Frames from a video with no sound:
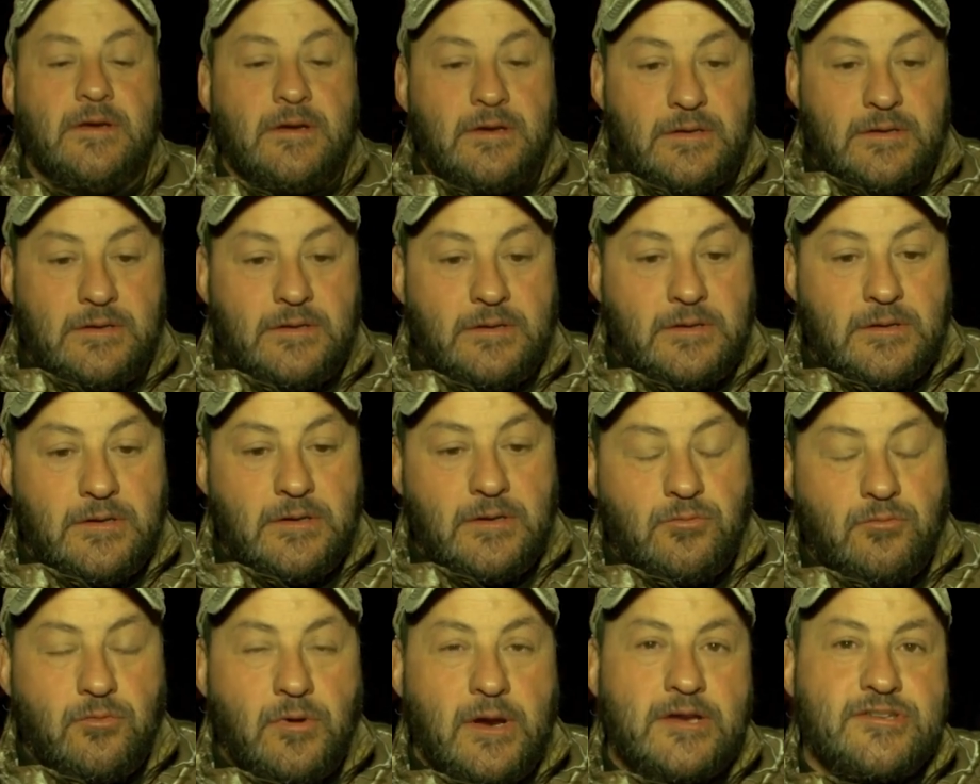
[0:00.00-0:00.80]
uh,
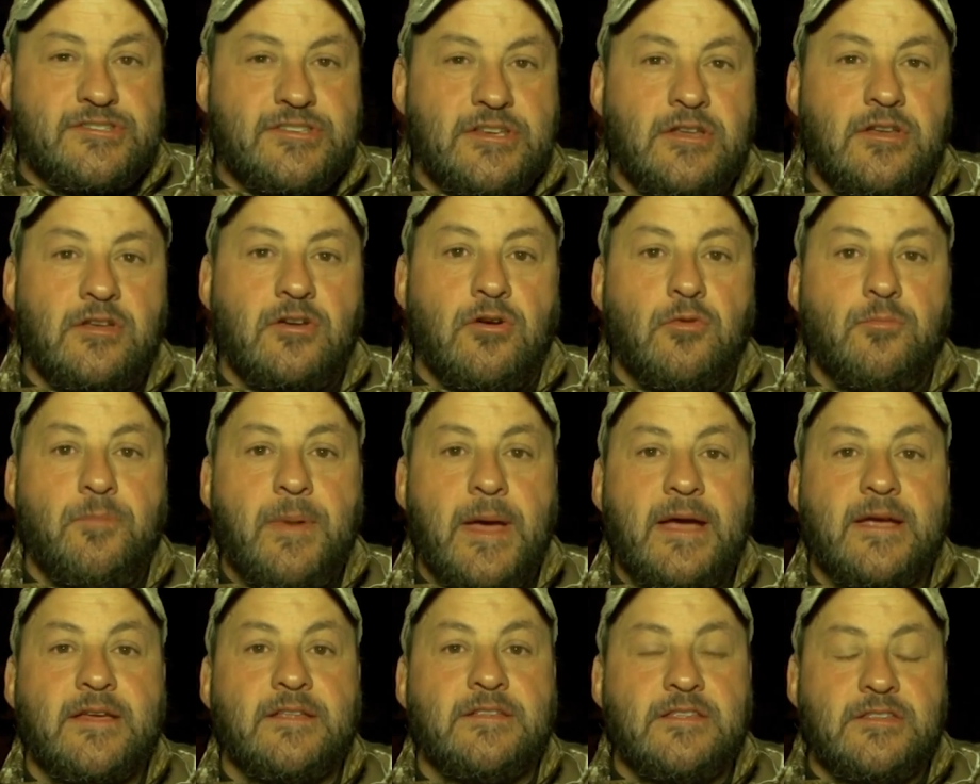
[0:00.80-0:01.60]
we're actually going to go
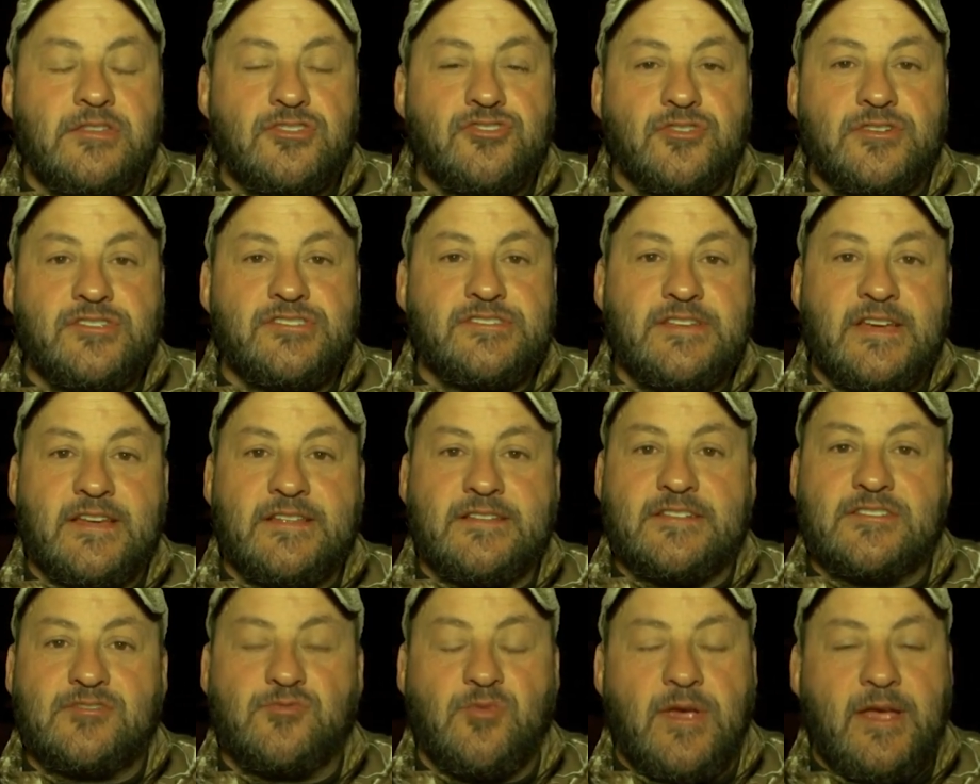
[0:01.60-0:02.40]
back into the tree
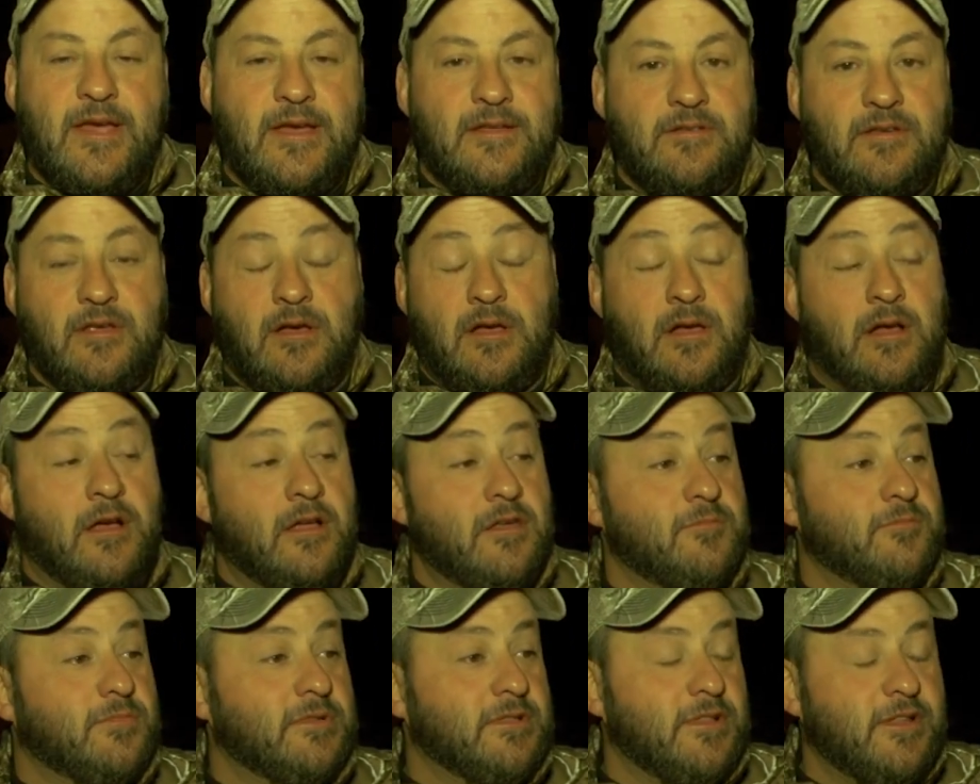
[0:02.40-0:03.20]
stand because we had
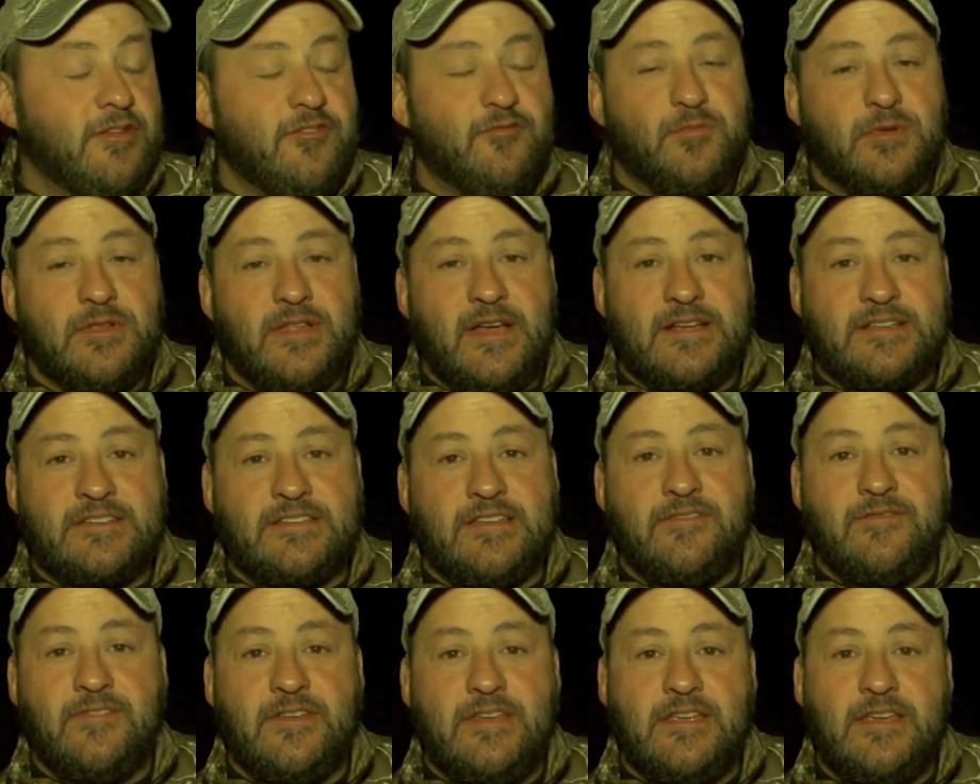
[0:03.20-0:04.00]
unbelievable
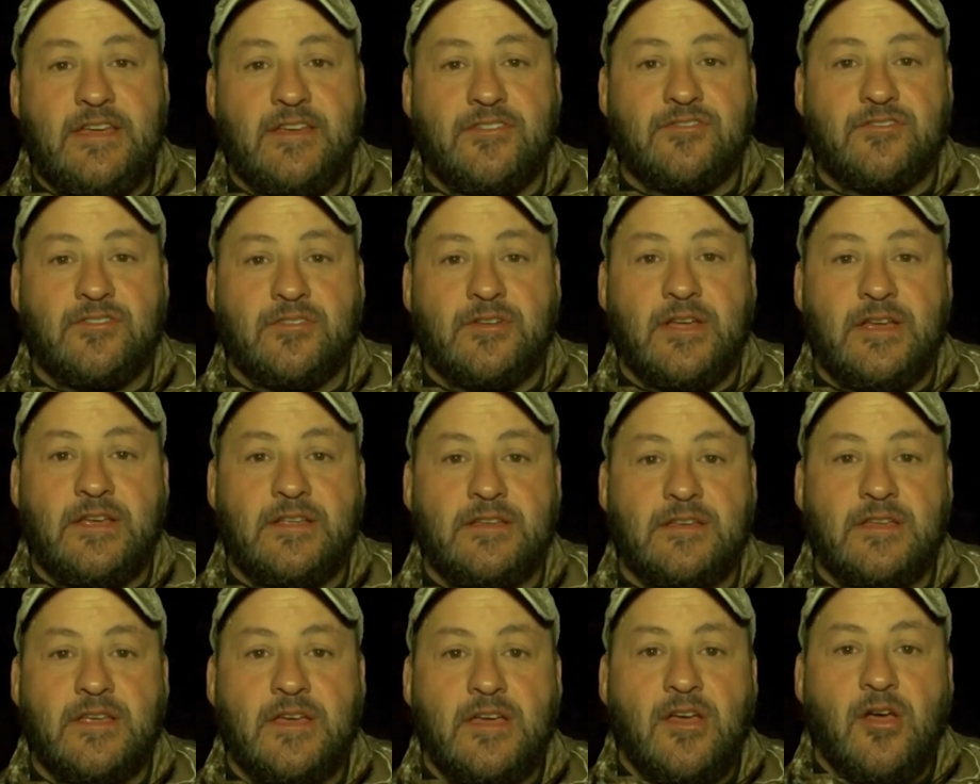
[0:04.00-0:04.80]
activity yesterday,
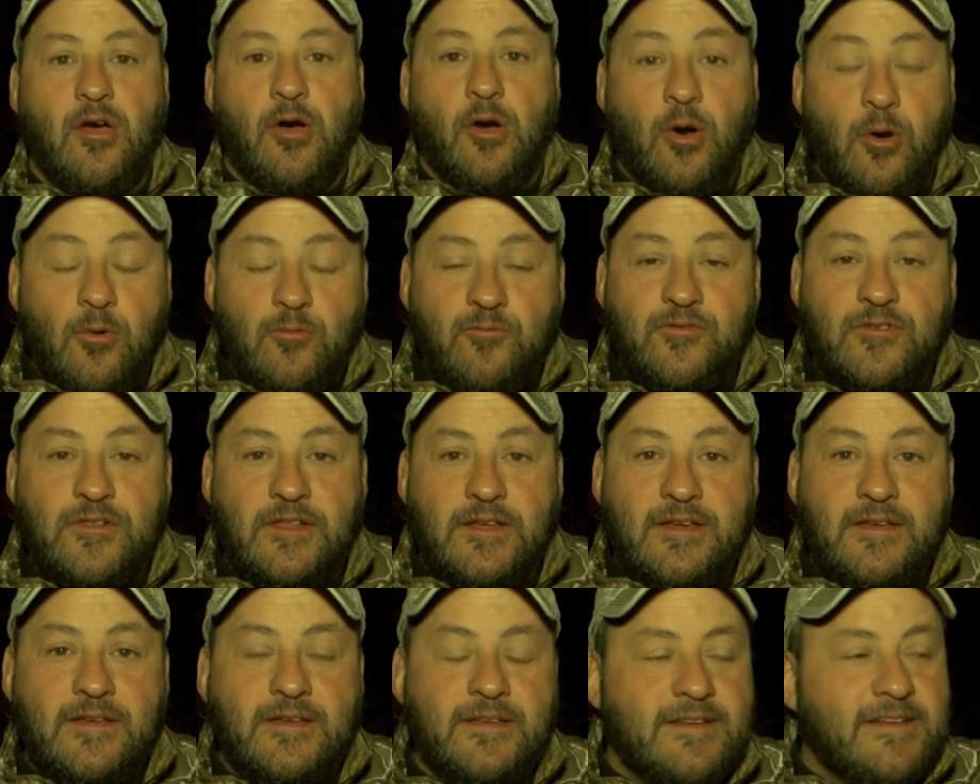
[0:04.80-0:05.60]
and
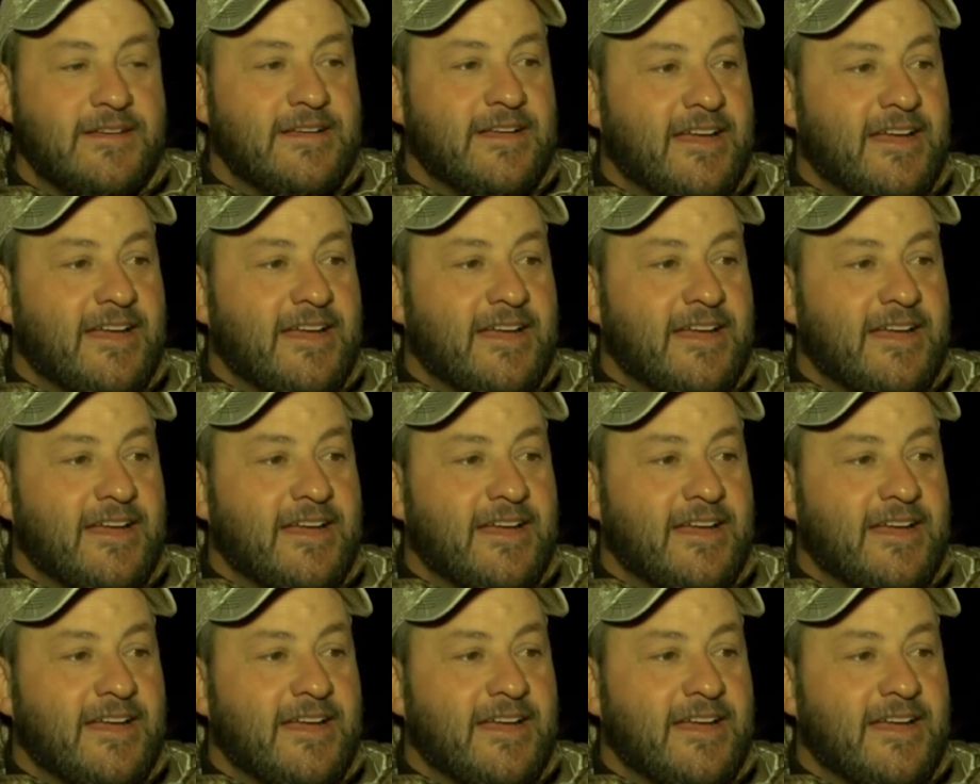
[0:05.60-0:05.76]
hopefully,